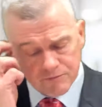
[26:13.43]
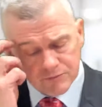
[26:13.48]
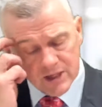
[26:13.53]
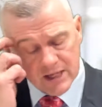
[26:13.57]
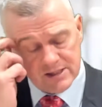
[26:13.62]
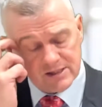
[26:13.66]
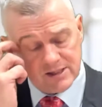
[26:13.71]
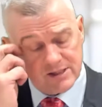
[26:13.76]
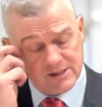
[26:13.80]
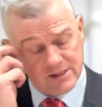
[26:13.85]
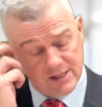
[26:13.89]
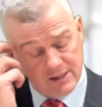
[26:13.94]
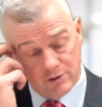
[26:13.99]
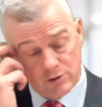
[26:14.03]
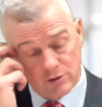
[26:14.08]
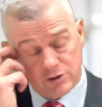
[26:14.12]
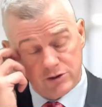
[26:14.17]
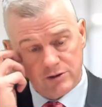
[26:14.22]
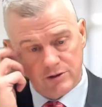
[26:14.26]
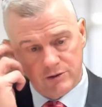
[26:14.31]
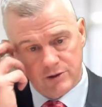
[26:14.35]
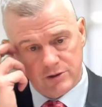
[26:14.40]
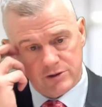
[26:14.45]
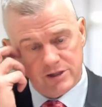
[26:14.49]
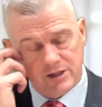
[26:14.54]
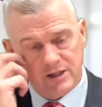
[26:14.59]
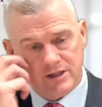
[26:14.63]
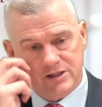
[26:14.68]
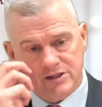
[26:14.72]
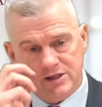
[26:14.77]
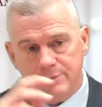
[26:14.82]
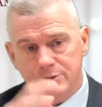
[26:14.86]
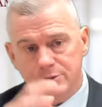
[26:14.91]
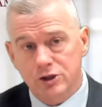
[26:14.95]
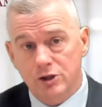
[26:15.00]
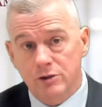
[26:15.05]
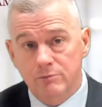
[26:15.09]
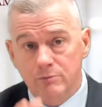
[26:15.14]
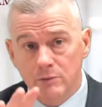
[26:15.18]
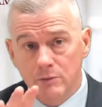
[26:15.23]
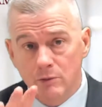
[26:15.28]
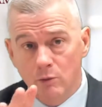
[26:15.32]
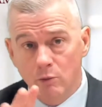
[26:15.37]
As I said, there's an
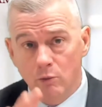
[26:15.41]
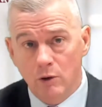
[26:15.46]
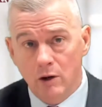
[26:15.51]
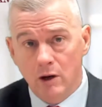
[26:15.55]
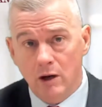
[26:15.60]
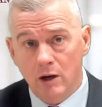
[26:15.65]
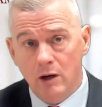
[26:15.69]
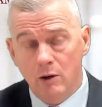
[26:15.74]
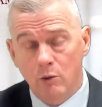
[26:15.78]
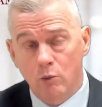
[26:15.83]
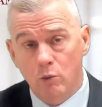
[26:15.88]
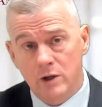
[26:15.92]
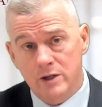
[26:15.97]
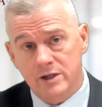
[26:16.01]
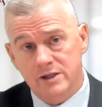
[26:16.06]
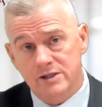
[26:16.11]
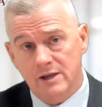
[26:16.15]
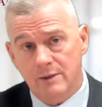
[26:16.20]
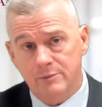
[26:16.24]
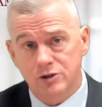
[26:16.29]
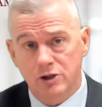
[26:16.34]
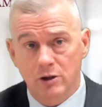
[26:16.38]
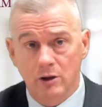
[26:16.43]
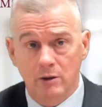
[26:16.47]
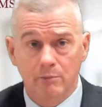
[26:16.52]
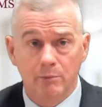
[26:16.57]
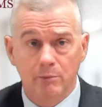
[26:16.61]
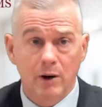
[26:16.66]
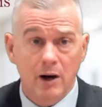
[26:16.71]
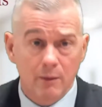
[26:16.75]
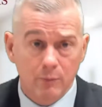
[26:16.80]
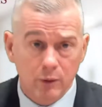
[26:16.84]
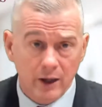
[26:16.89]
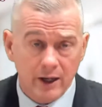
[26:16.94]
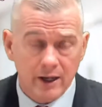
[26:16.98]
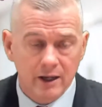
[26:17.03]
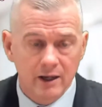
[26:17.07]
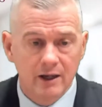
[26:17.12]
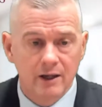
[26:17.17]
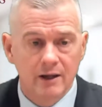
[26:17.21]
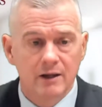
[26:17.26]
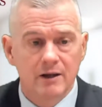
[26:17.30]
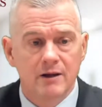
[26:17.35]
exception, one exception on public.
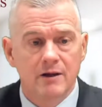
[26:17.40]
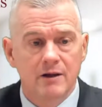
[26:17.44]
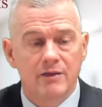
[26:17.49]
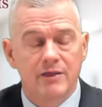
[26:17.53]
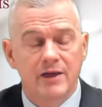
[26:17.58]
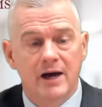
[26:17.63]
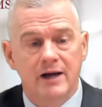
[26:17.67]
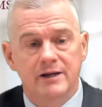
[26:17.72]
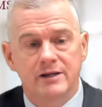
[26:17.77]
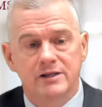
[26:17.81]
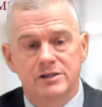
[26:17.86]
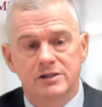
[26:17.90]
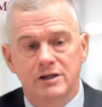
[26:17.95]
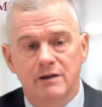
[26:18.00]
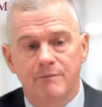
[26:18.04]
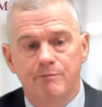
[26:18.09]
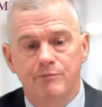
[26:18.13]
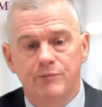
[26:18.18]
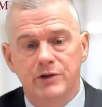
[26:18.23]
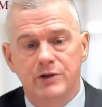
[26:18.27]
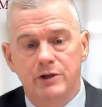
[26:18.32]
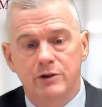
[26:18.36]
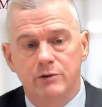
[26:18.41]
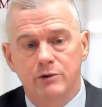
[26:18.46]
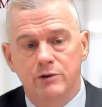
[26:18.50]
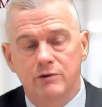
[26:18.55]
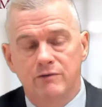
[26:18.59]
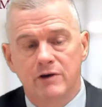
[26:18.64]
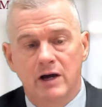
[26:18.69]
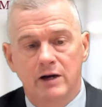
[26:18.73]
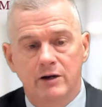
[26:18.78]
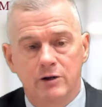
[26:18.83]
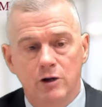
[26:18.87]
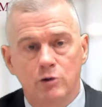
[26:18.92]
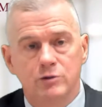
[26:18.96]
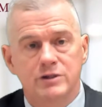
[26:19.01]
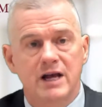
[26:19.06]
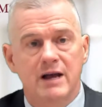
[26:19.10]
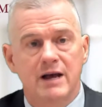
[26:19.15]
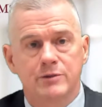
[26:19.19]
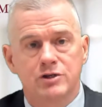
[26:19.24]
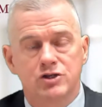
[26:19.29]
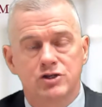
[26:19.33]
That is, you've got a no
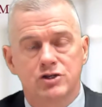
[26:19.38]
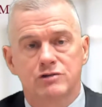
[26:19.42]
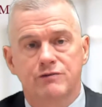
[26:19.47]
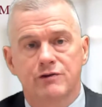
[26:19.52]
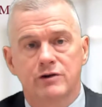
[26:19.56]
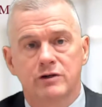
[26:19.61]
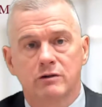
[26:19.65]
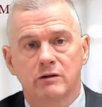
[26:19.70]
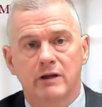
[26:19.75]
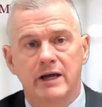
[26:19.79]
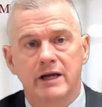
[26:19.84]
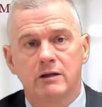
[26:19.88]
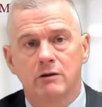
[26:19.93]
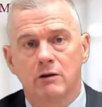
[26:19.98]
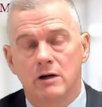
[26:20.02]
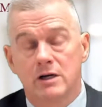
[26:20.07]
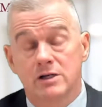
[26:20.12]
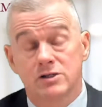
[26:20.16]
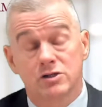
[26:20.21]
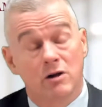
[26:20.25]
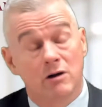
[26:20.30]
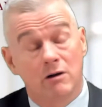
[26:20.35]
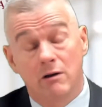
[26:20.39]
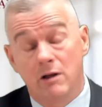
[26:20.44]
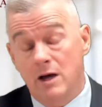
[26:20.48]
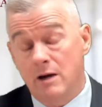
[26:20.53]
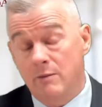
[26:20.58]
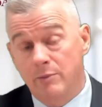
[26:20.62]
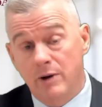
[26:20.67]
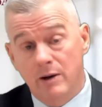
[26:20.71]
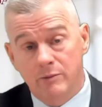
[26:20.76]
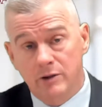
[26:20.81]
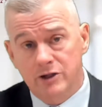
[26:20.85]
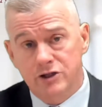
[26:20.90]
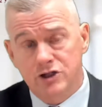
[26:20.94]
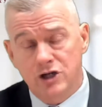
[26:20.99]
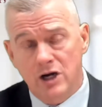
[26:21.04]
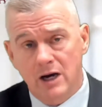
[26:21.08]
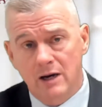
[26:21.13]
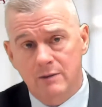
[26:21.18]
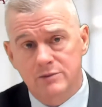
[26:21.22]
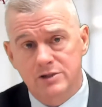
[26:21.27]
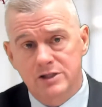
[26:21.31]
damages for delay clause on a lot of public
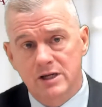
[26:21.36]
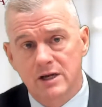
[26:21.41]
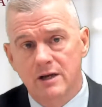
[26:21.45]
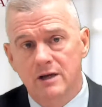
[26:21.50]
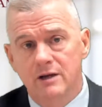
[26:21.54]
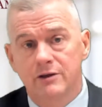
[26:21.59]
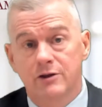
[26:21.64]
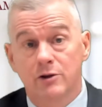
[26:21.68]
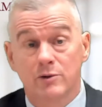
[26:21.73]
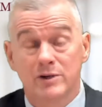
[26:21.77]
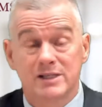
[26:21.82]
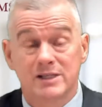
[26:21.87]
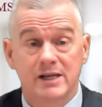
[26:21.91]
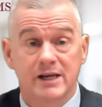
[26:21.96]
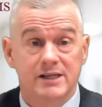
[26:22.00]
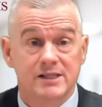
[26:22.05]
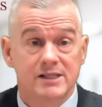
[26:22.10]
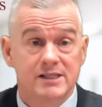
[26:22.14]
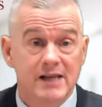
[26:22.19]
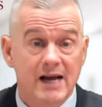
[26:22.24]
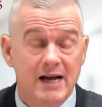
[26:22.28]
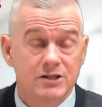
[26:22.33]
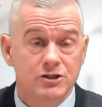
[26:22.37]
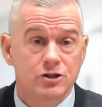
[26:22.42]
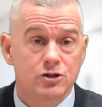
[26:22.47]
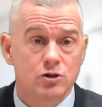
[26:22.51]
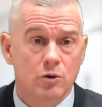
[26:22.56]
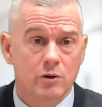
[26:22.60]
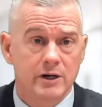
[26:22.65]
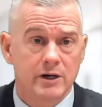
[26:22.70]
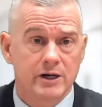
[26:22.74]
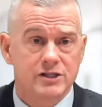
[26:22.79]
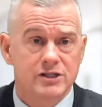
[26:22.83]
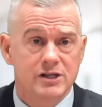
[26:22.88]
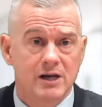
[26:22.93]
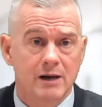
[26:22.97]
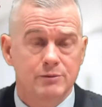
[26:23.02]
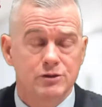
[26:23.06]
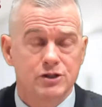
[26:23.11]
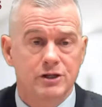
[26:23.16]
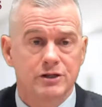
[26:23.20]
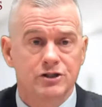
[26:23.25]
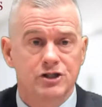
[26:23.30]
jobs. There is a statutory
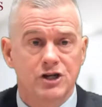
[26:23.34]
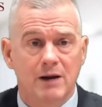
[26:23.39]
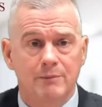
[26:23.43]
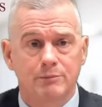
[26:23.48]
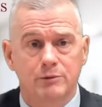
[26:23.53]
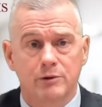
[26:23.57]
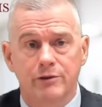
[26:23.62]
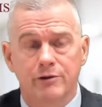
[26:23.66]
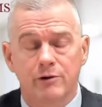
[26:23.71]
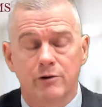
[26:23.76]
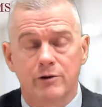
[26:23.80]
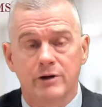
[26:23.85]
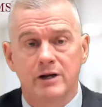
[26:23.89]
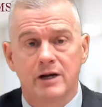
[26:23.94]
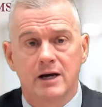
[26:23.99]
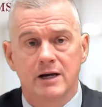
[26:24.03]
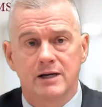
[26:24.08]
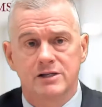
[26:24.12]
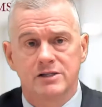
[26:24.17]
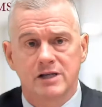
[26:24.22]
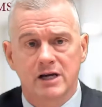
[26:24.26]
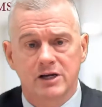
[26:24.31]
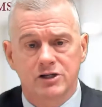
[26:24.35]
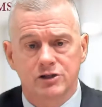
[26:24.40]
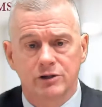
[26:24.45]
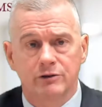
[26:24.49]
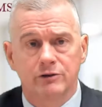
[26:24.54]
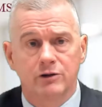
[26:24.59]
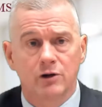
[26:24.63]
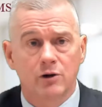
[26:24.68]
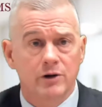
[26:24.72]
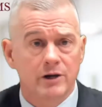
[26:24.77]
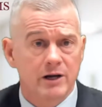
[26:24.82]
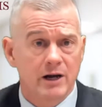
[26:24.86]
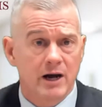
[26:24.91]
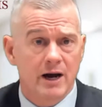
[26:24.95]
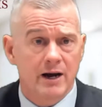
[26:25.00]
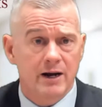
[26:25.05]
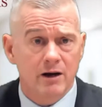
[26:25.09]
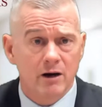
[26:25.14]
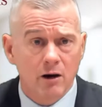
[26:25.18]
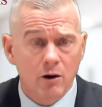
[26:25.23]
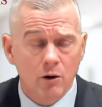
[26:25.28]
exception, Chapter 39, Section
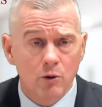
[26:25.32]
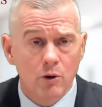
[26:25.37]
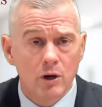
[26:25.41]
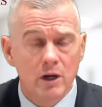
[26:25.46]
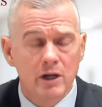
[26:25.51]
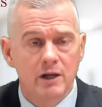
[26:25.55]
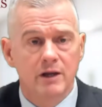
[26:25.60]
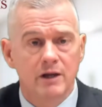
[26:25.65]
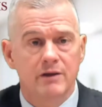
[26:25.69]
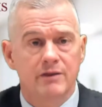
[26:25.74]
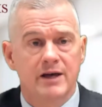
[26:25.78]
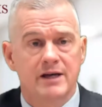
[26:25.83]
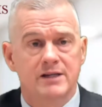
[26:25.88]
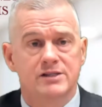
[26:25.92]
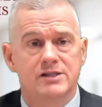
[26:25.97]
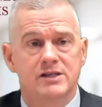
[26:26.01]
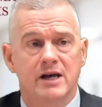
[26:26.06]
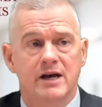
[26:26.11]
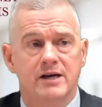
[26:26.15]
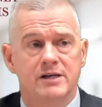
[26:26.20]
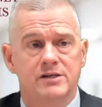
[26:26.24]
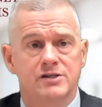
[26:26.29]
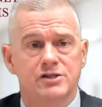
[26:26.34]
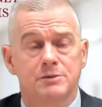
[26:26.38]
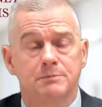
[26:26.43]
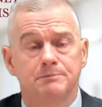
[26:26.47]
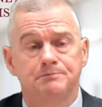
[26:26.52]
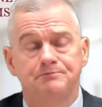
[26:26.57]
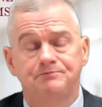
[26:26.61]
39O, that says,